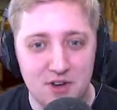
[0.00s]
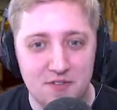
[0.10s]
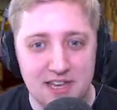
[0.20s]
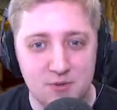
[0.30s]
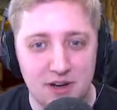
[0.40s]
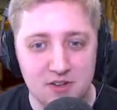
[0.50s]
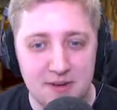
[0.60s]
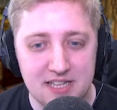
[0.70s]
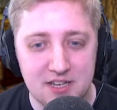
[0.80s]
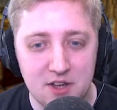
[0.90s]
even know if that's what I was
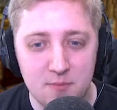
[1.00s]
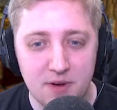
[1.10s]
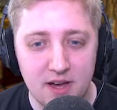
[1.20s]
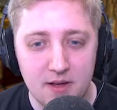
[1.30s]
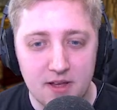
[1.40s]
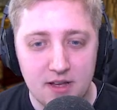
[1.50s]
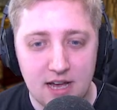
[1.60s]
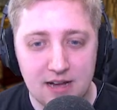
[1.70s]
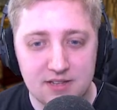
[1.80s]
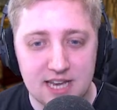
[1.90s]
meant to do, but I'll